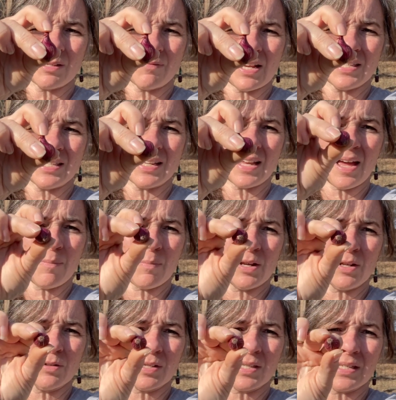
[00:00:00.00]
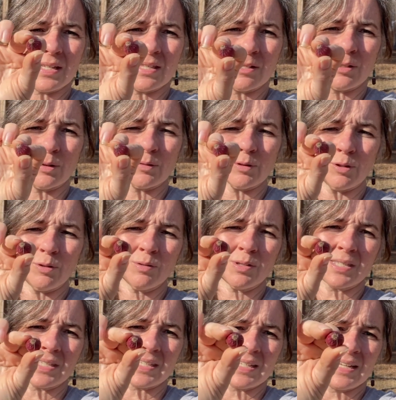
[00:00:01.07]
facing up, and you'll see the little
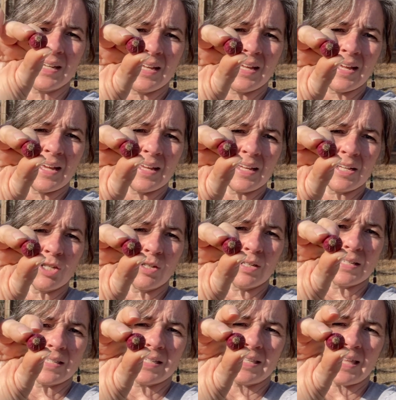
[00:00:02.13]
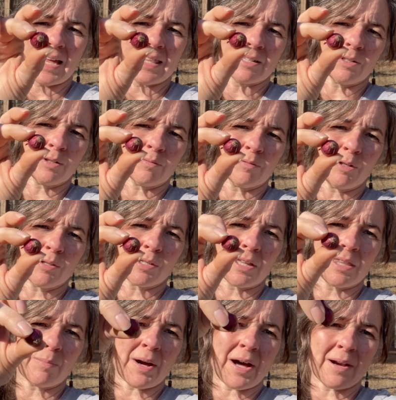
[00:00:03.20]
roots. I guess you can see that the little roots on
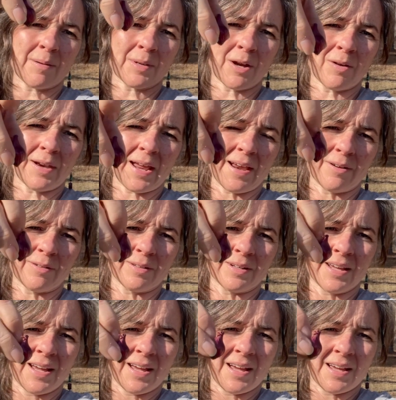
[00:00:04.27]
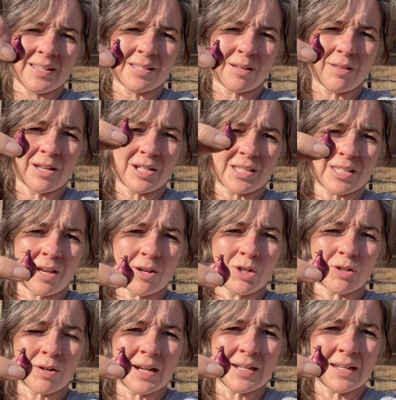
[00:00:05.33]
the bottom go down. So they just go
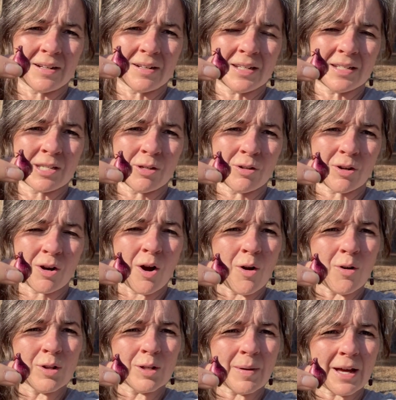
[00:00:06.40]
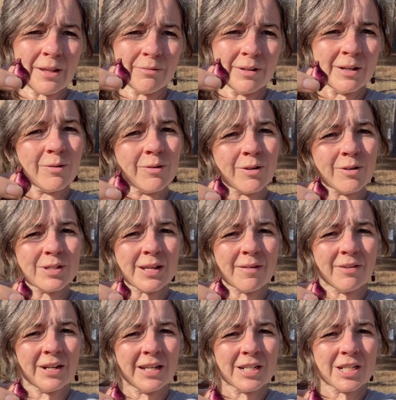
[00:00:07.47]
straight down into your hole, about 3/4 of
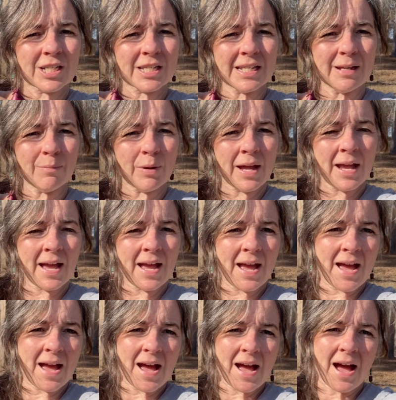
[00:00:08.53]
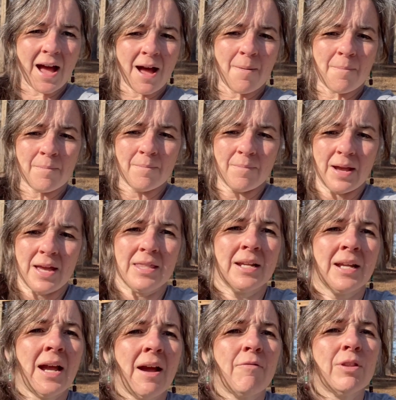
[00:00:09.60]
an inch deep, and then
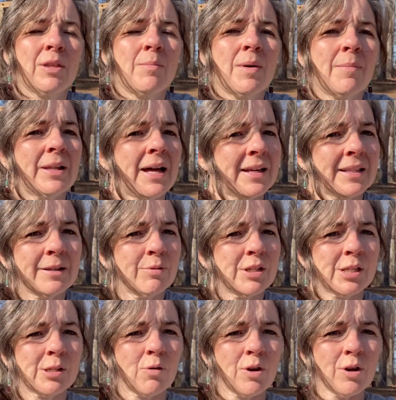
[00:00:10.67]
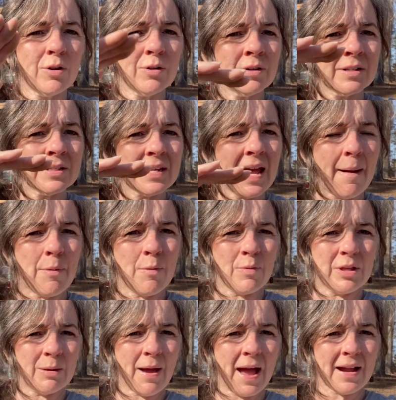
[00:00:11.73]
cover them up lightly with soil, tap them with
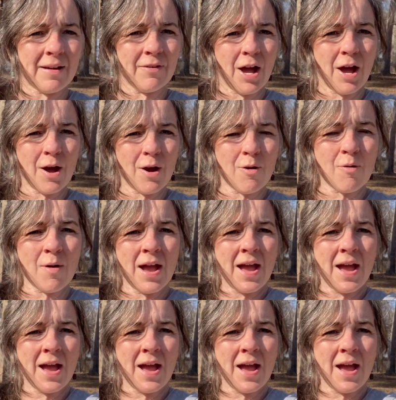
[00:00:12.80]
the back of a hoe,